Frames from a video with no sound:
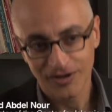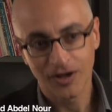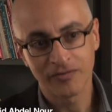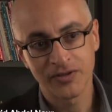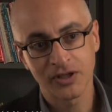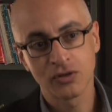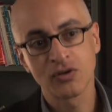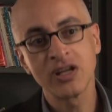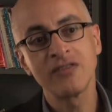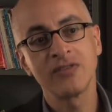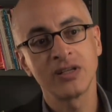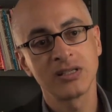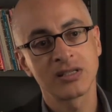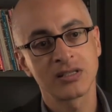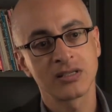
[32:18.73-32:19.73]
of the
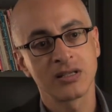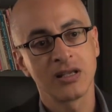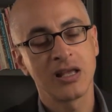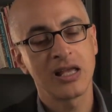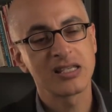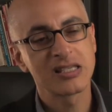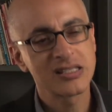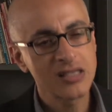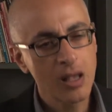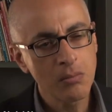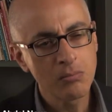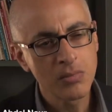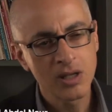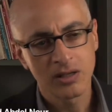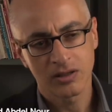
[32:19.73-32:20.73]
grievance,
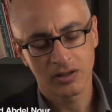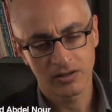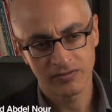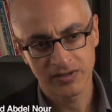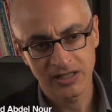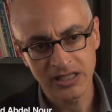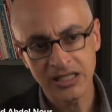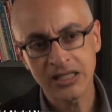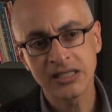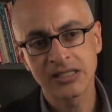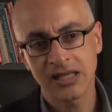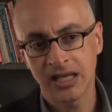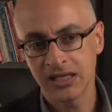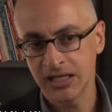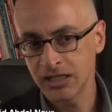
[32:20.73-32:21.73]
some of the needs
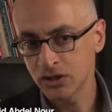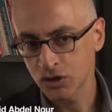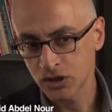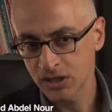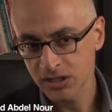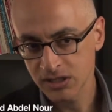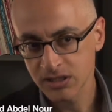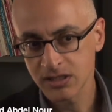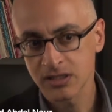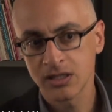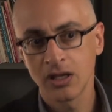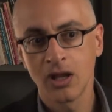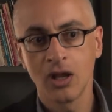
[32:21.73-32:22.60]
and interests